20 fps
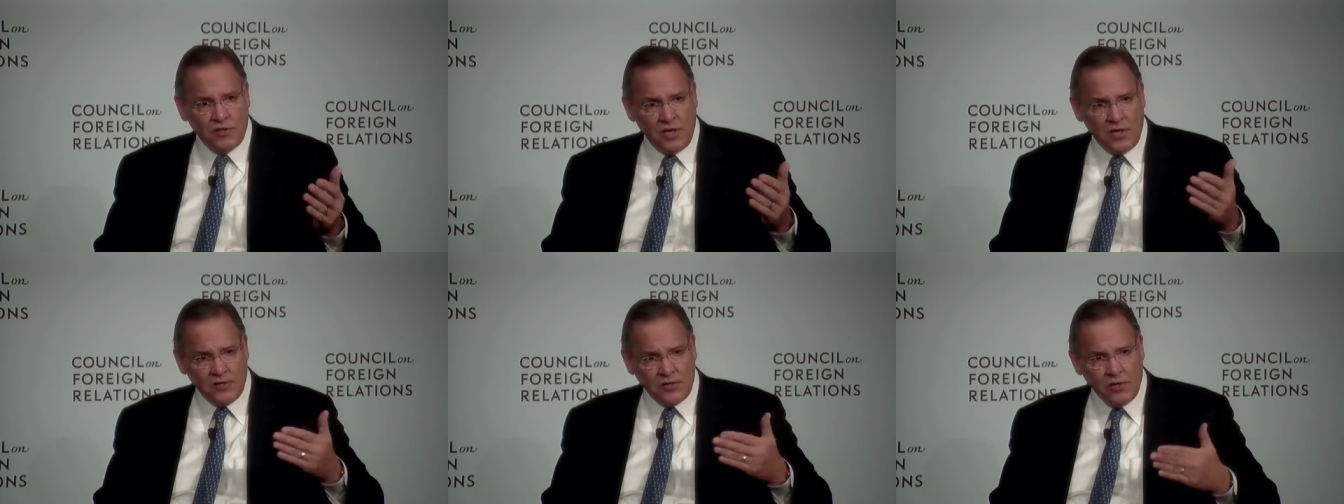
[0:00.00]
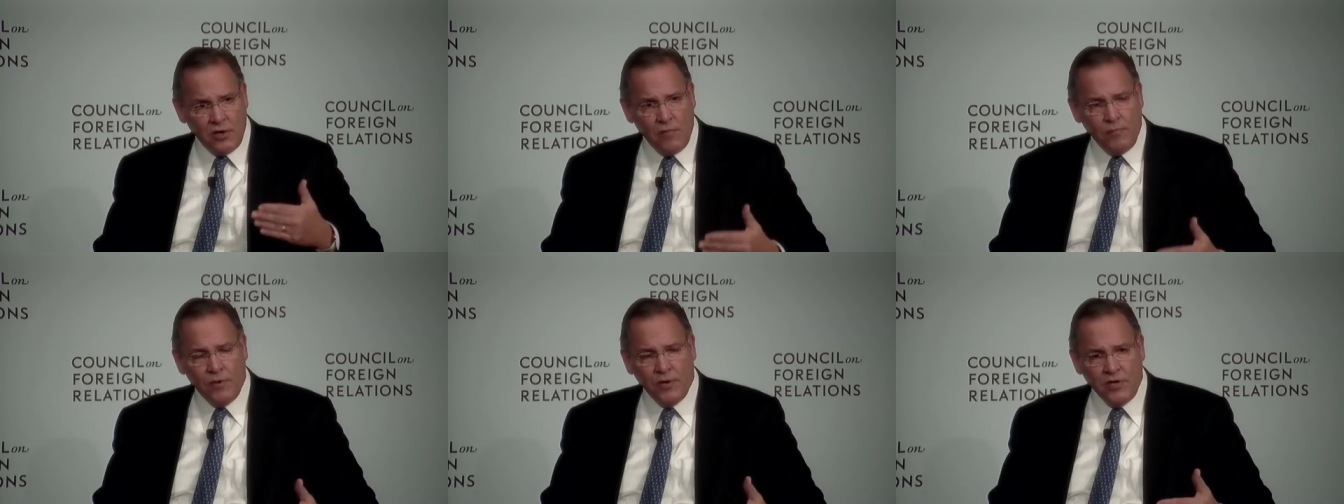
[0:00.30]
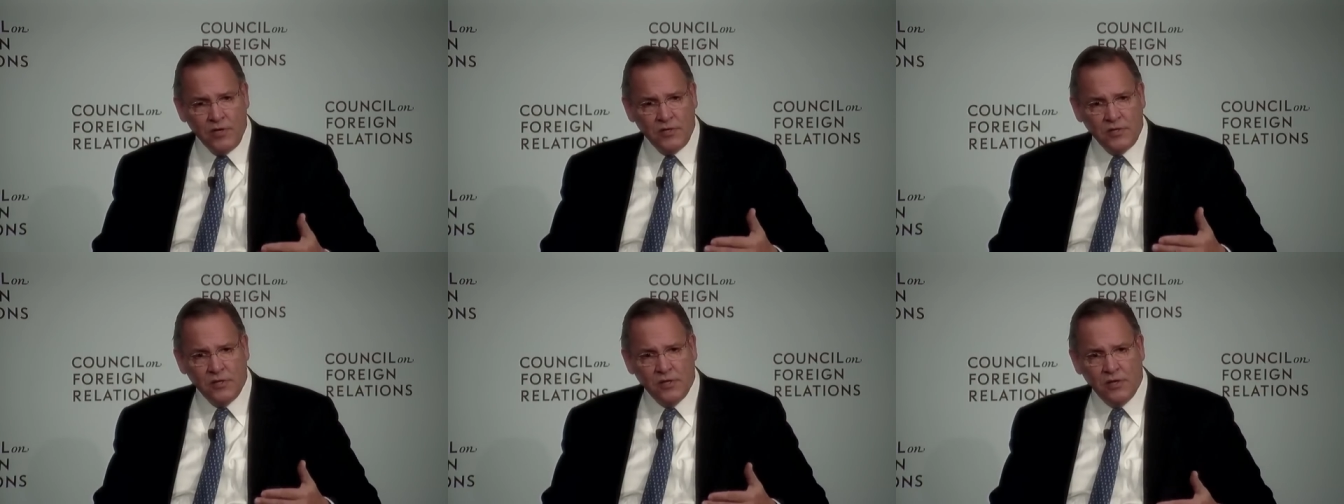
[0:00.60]
as
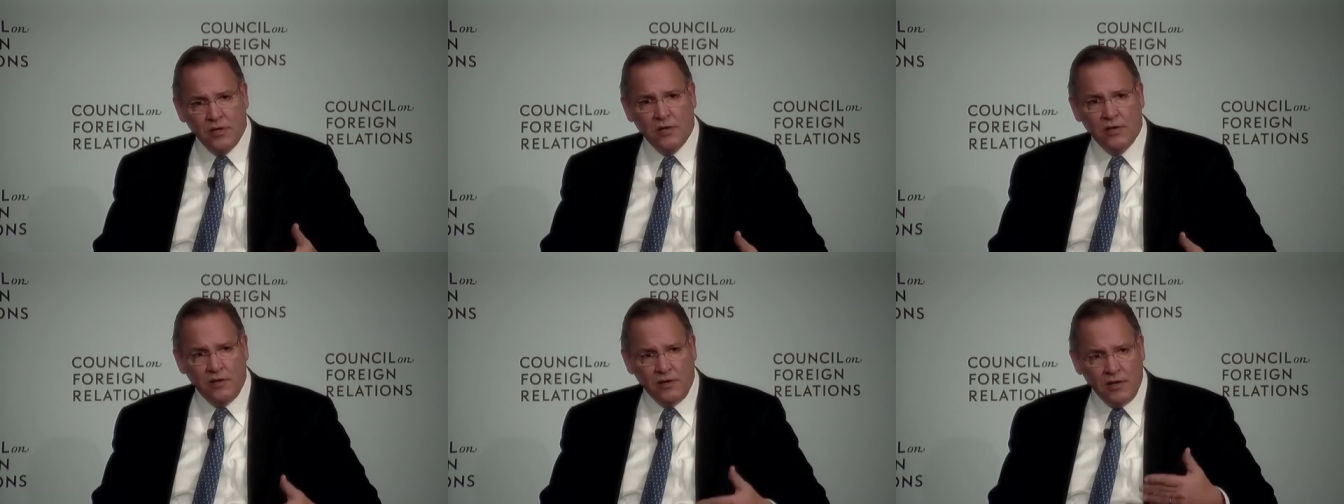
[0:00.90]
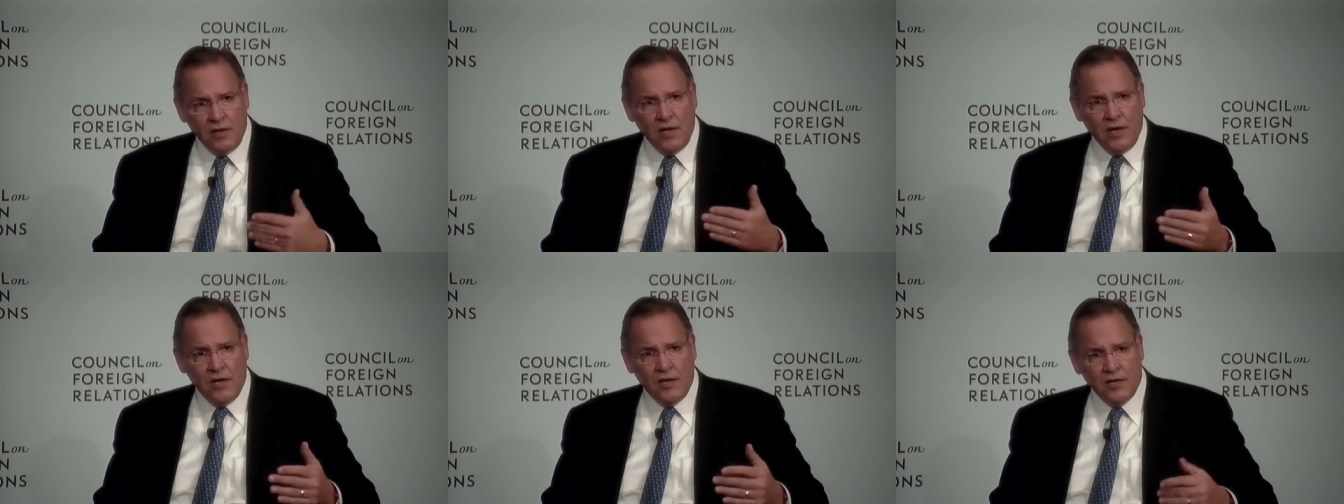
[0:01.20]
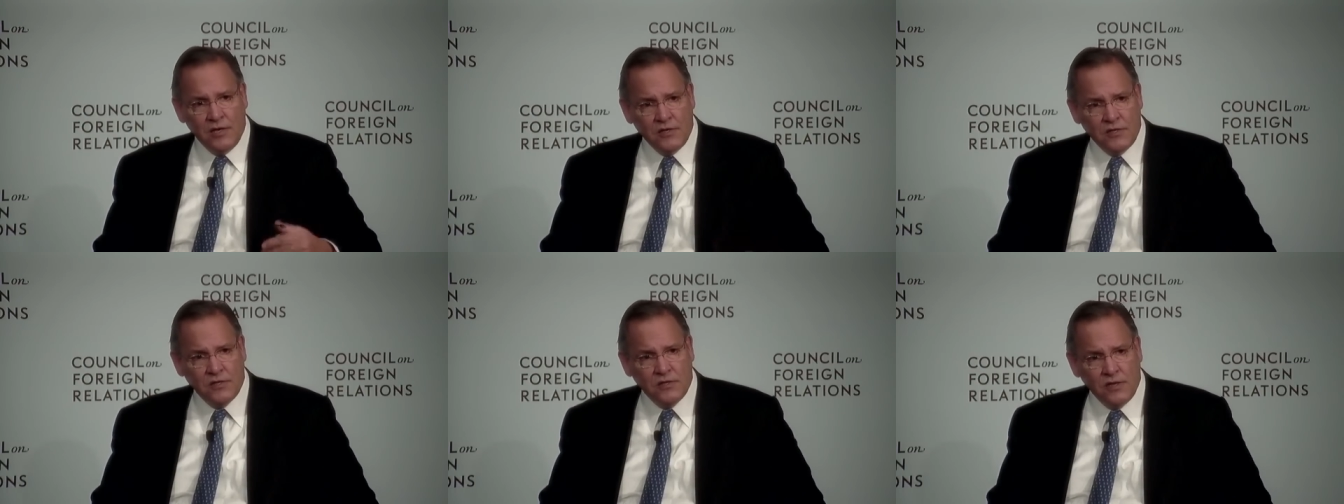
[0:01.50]
companies and
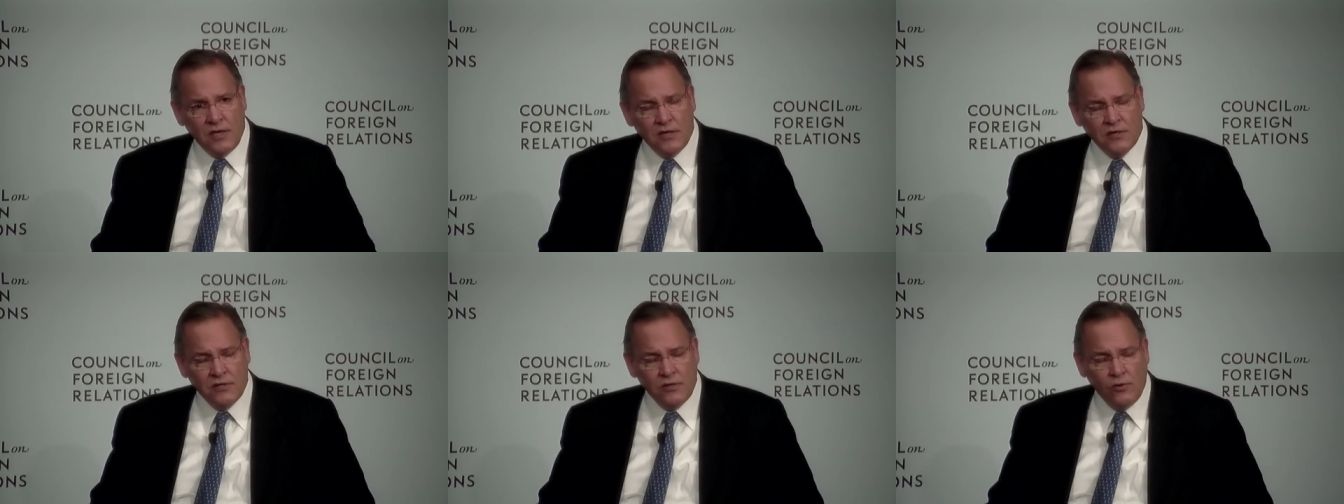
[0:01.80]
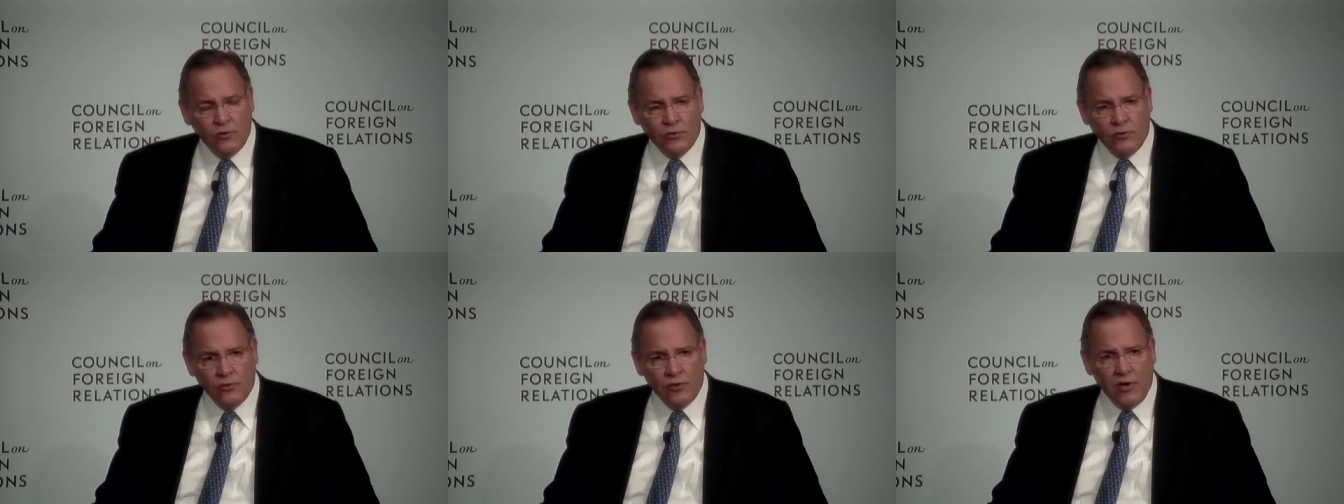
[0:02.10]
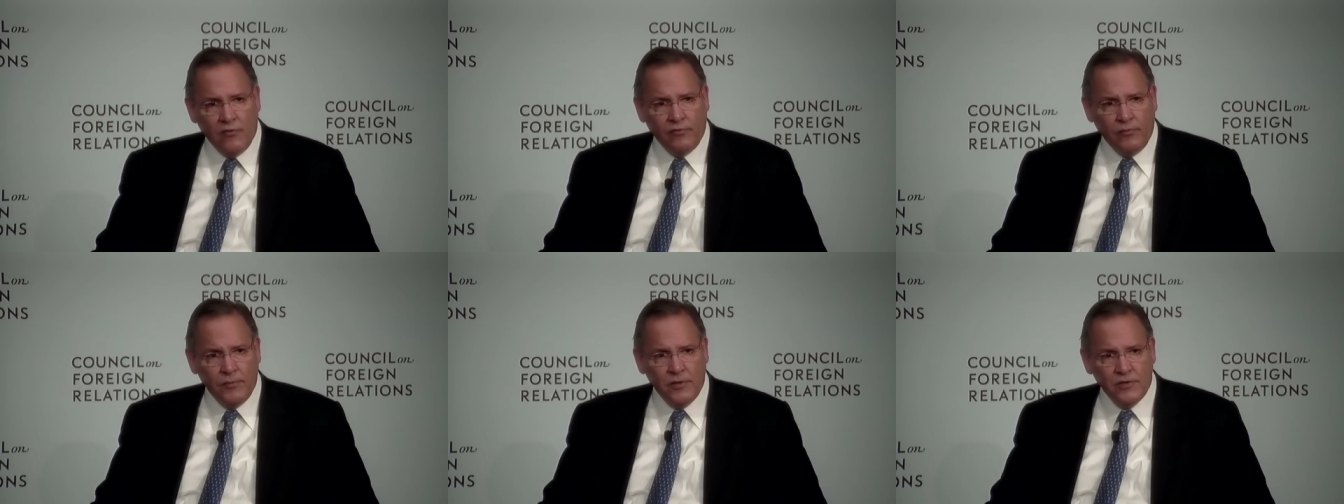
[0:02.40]
as, as local
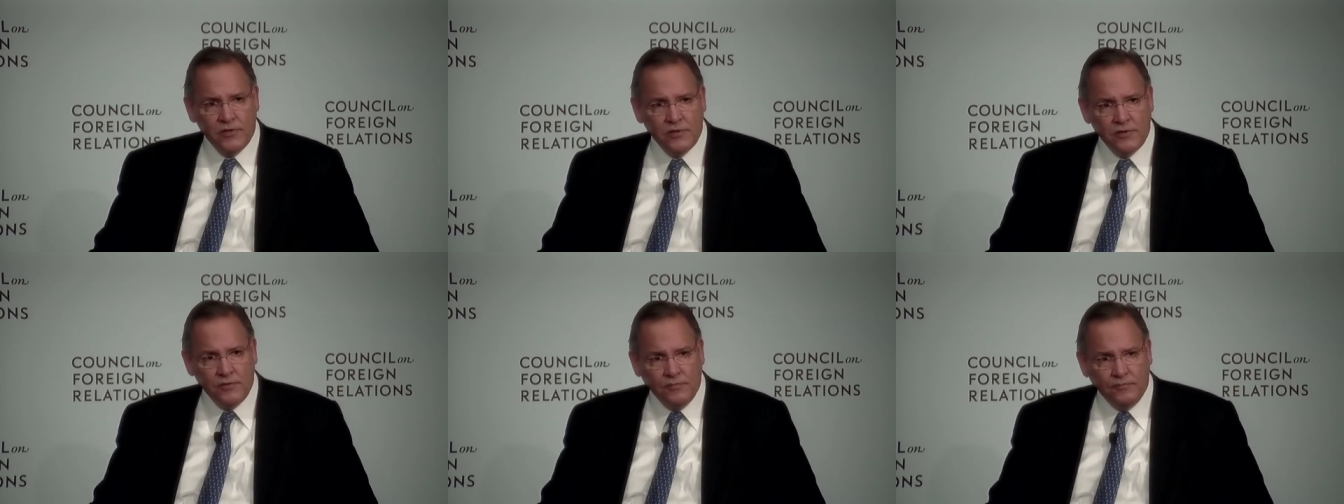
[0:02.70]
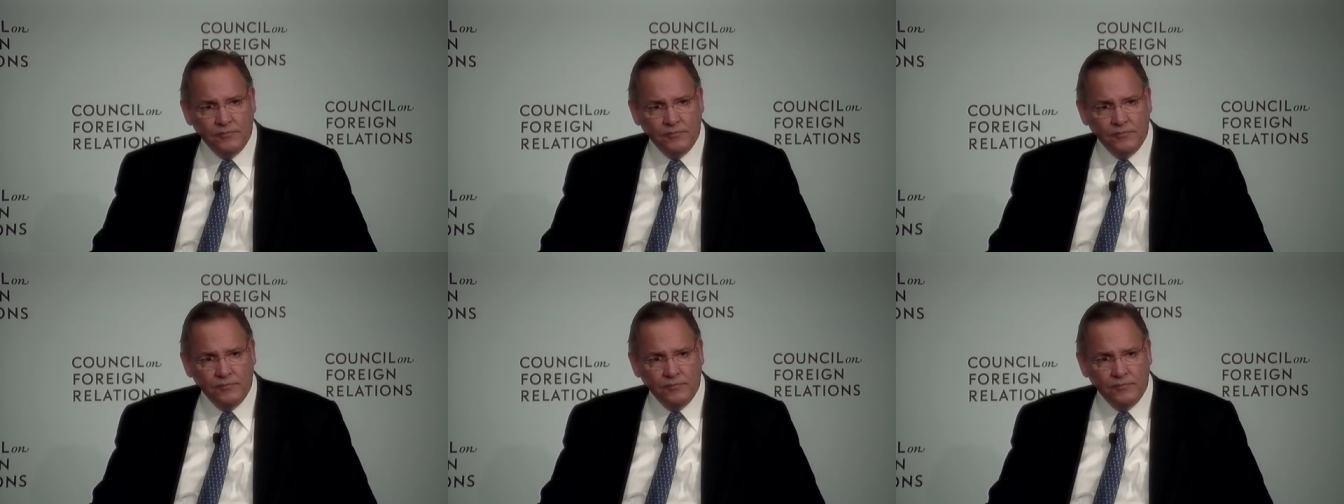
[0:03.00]
governments.